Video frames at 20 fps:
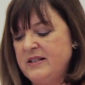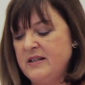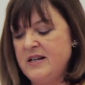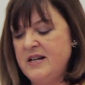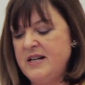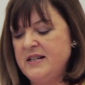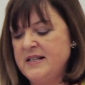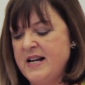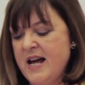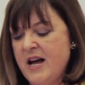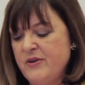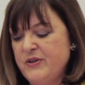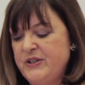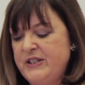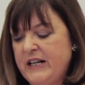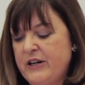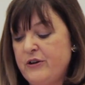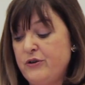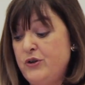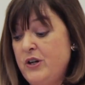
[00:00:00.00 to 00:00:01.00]
and he's now
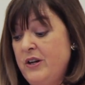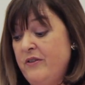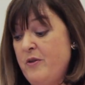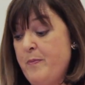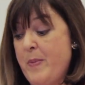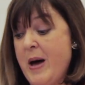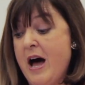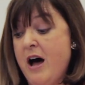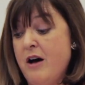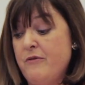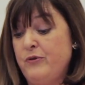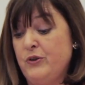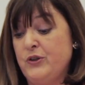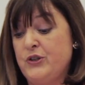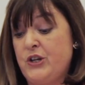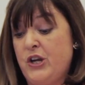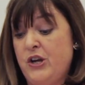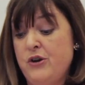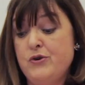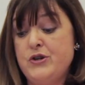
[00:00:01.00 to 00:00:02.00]
secretary of the powerful
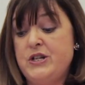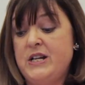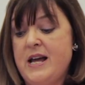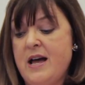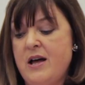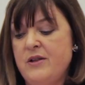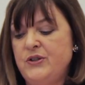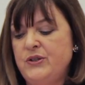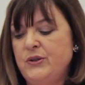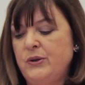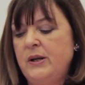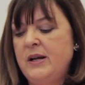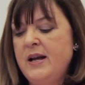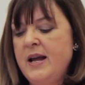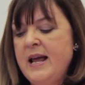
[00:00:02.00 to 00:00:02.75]
Security Council,